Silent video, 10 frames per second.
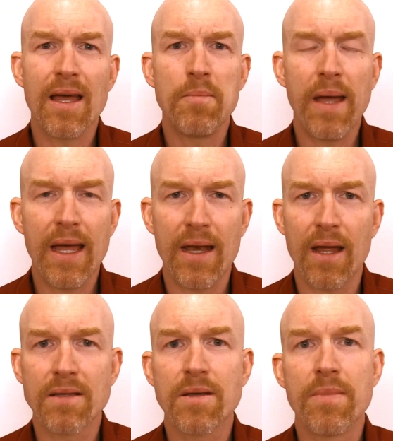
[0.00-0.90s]
and
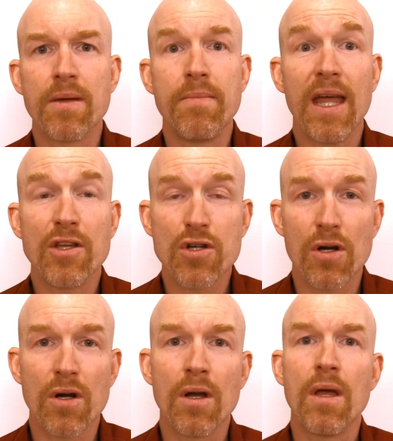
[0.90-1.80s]
panic, some of the
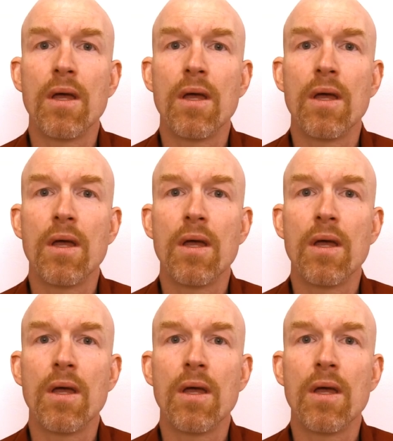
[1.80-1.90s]
major